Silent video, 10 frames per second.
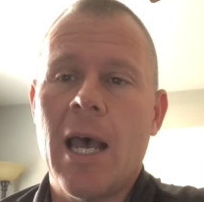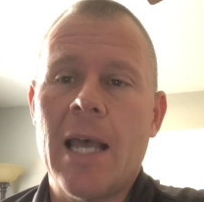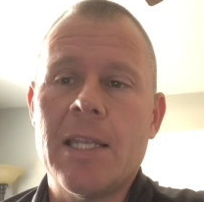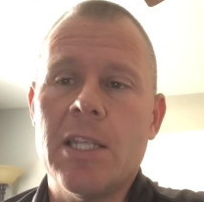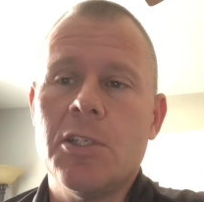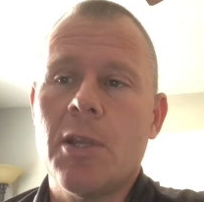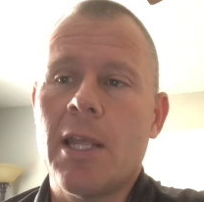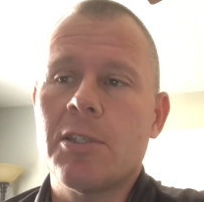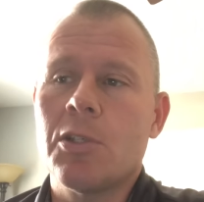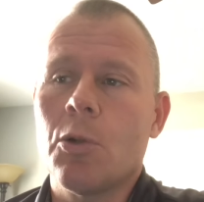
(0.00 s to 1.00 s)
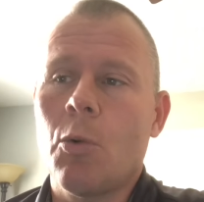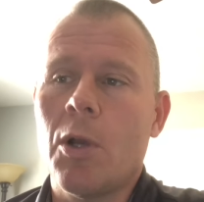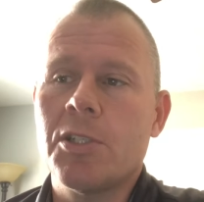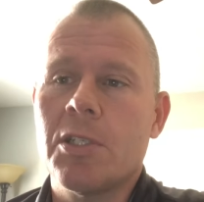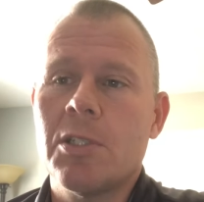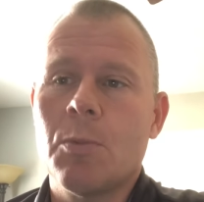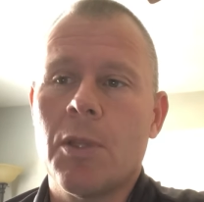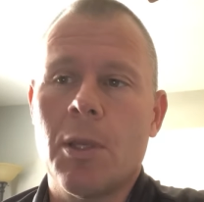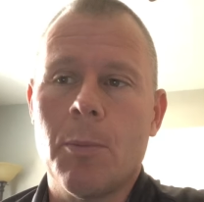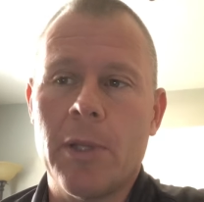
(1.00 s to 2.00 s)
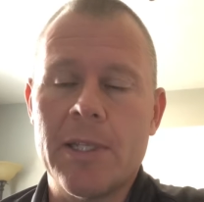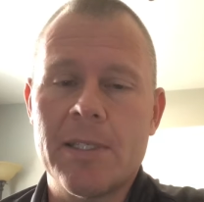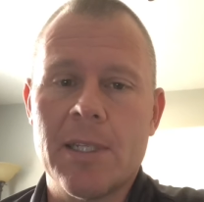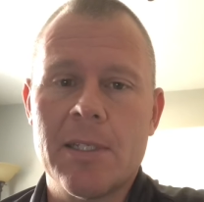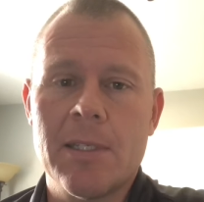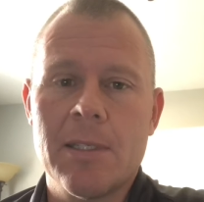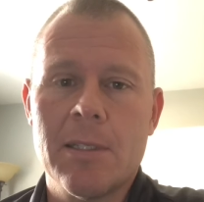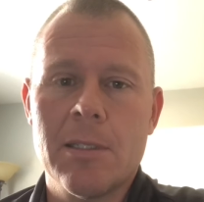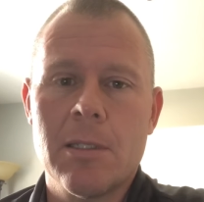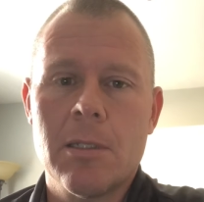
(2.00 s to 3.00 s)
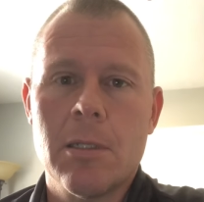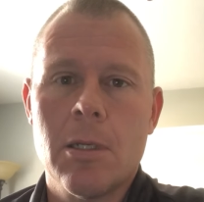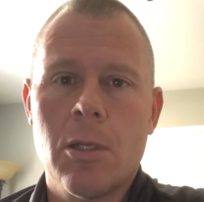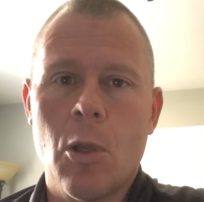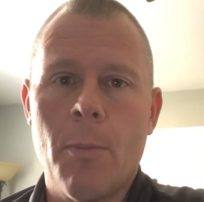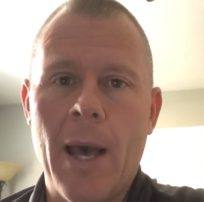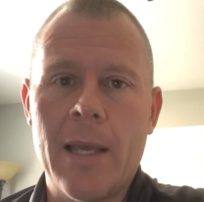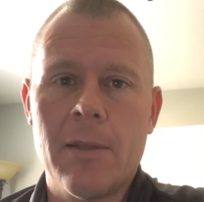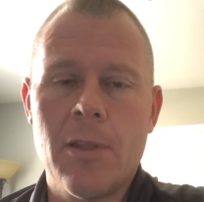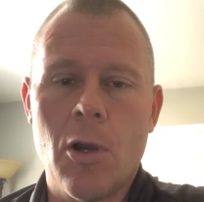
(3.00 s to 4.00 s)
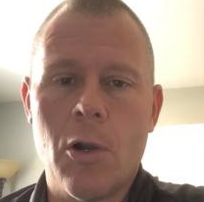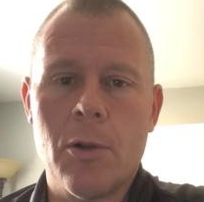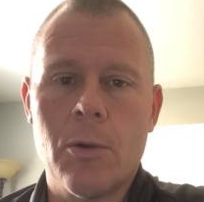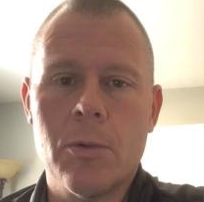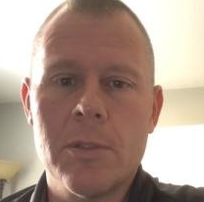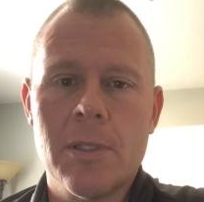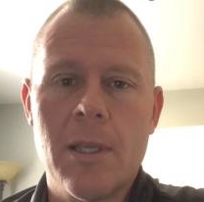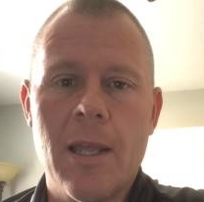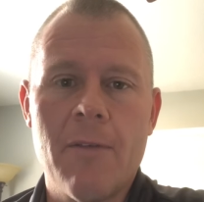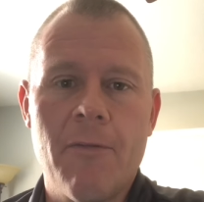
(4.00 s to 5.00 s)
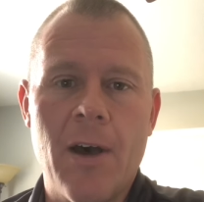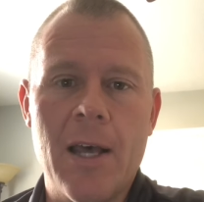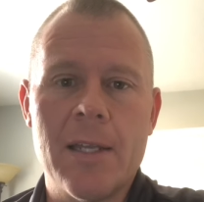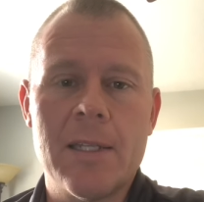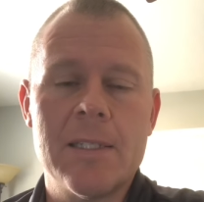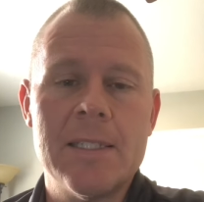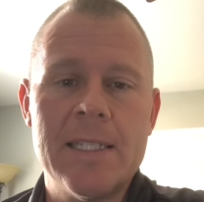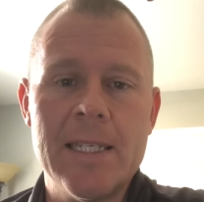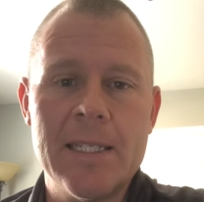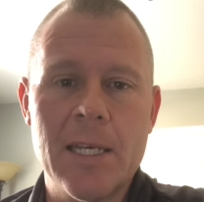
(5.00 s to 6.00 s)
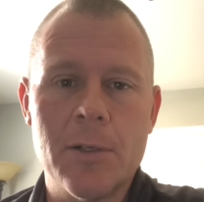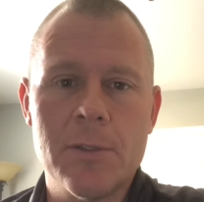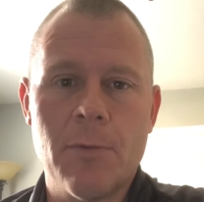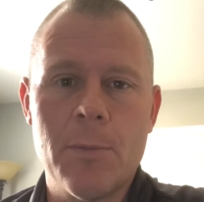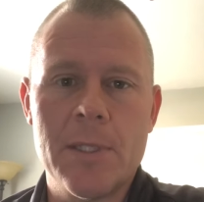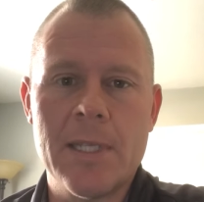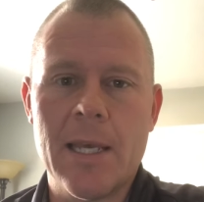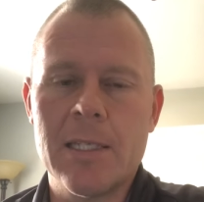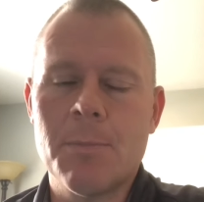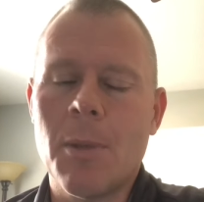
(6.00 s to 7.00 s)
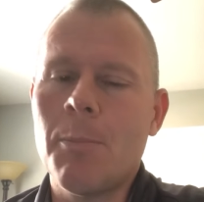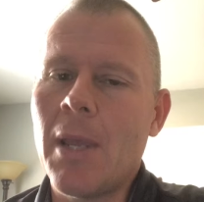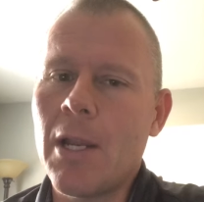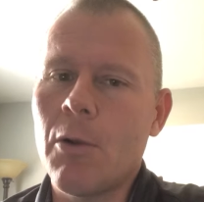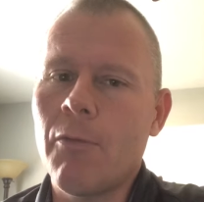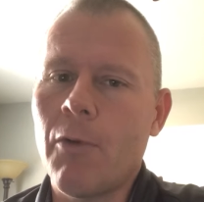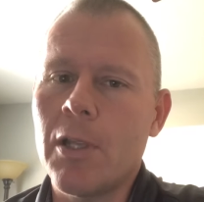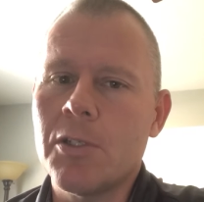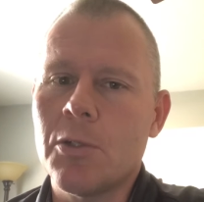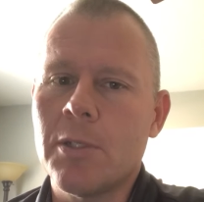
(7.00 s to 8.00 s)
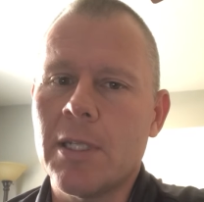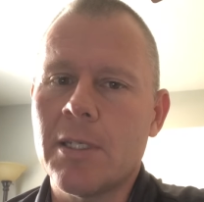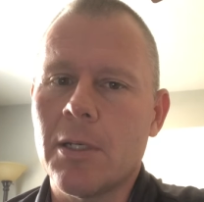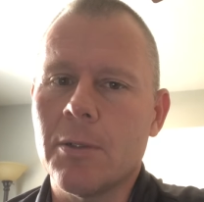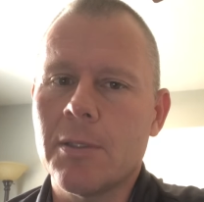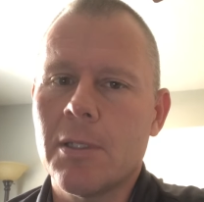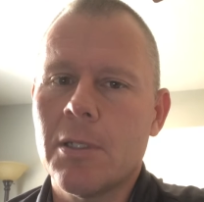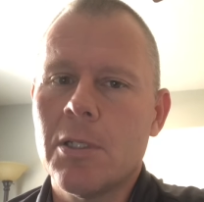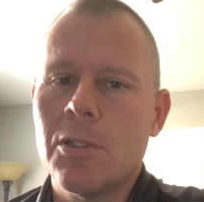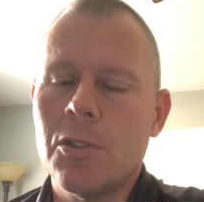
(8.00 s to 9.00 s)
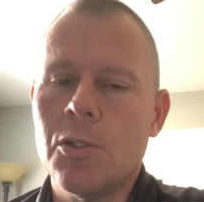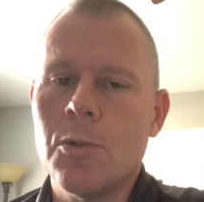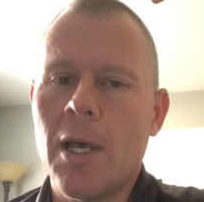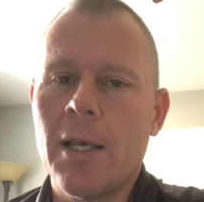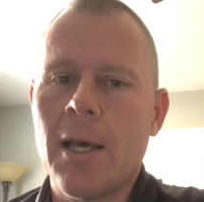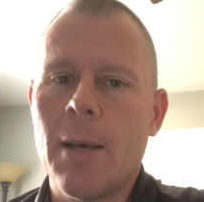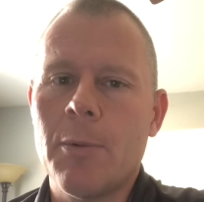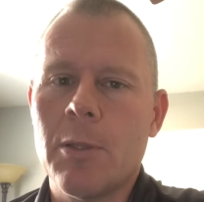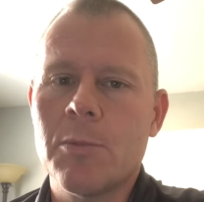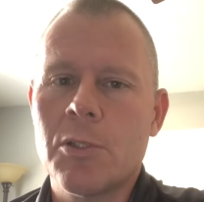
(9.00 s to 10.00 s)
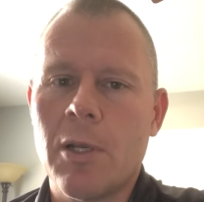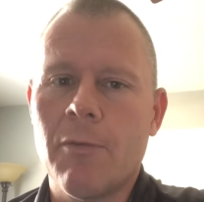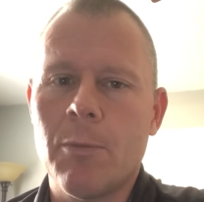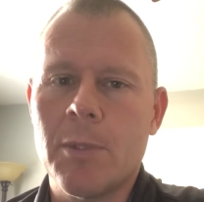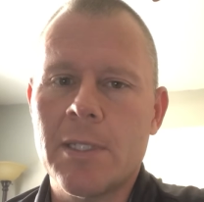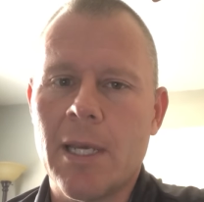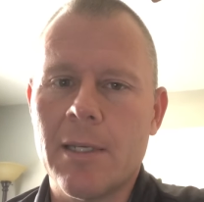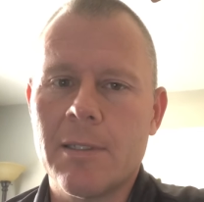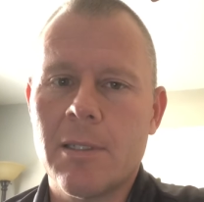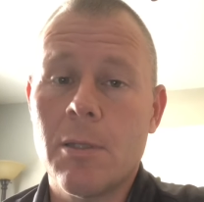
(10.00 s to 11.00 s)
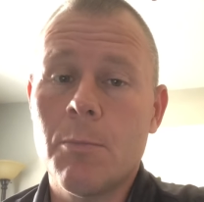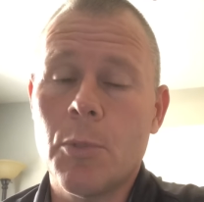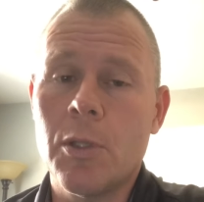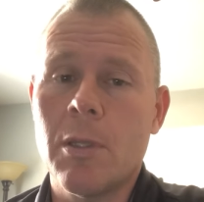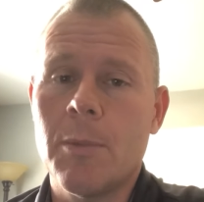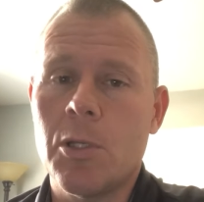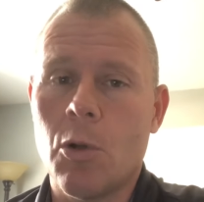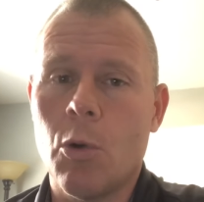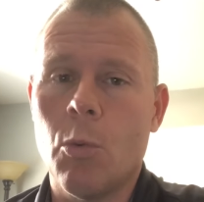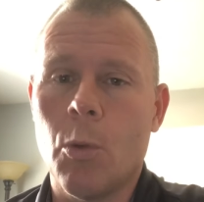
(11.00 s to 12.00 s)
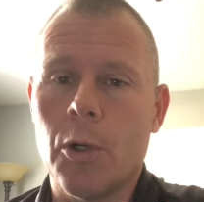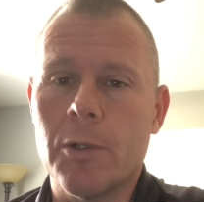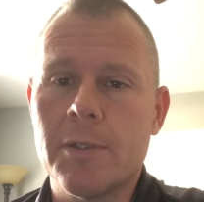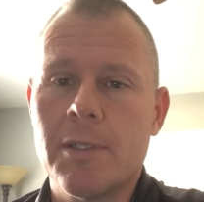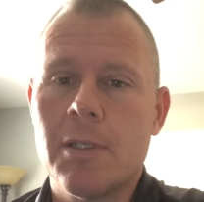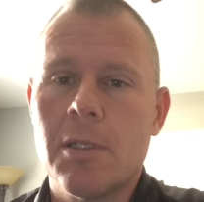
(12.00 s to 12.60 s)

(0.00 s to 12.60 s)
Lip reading: I need you to answer your questions with complete sentences. Go back in the articles and find details from the text, but paraphrase your details. Do not copy them straight from the text. Put them in your own words.